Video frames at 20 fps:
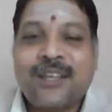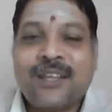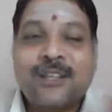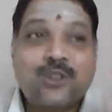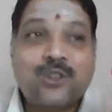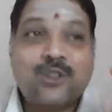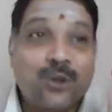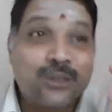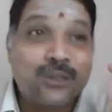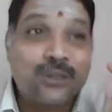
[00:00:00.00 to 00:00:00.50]

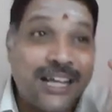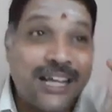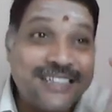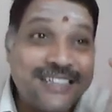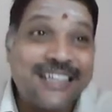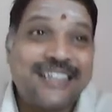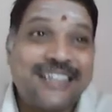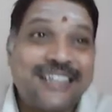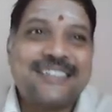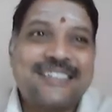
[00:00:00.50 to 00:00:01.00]
So there
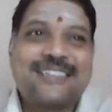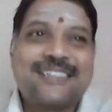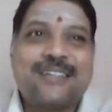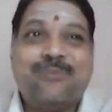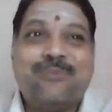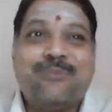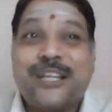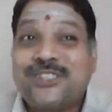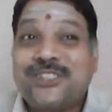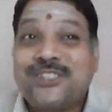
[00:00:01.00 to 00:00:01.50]
is a risk
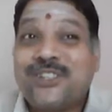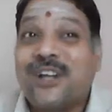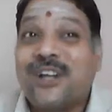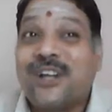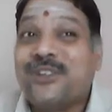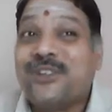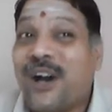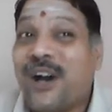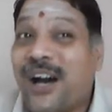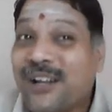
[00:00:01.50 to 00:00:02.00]
based
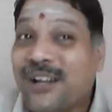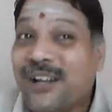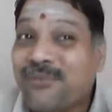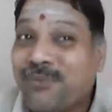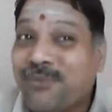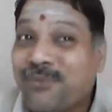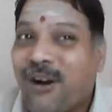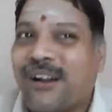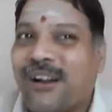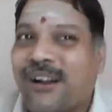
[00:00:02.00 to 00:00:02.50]
on your
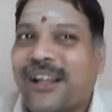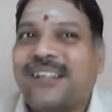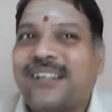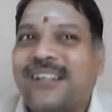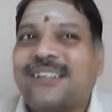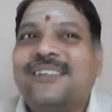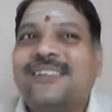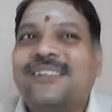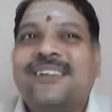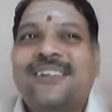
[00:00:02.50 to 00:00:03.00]

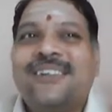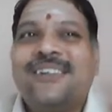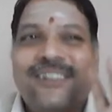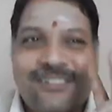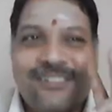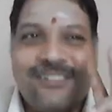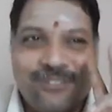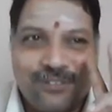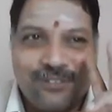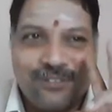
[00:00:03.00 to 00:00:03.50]
product,
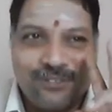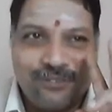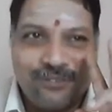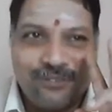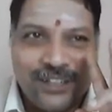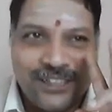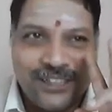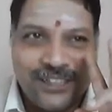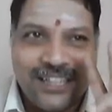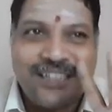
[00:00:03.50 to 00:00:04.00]

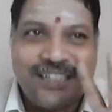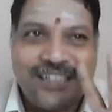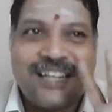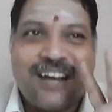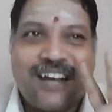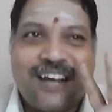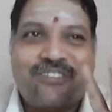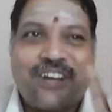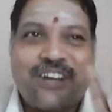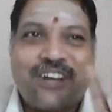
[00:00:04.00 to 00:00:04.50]
whether it
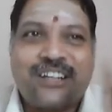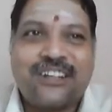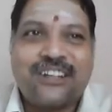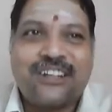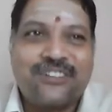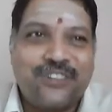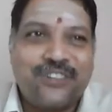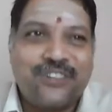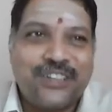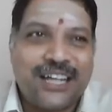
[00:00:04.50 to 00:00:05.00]

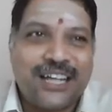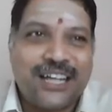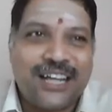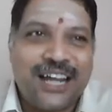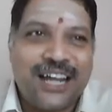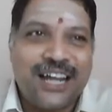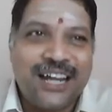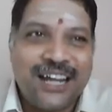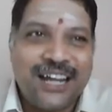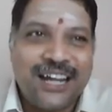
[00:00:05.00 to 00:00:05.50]
affected with
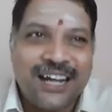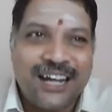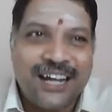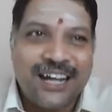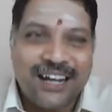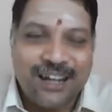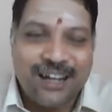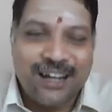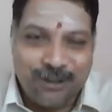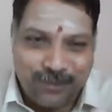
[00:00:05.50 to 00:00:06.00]
a
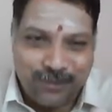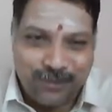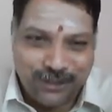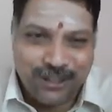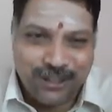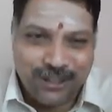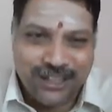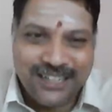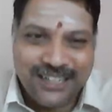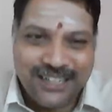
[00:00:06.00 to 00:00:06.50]

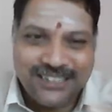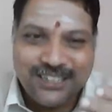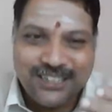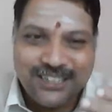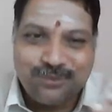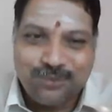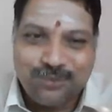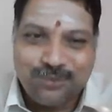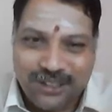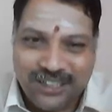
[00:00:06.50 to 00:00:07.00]
particular
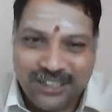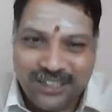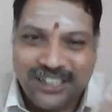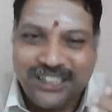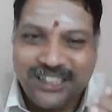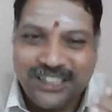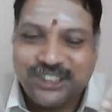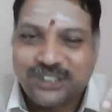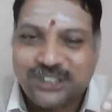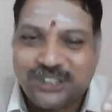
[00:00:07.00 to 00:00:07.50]
custom or
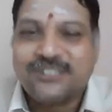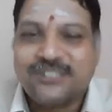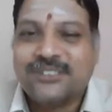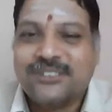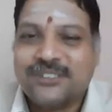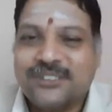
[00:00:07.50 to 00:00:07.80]
tradition.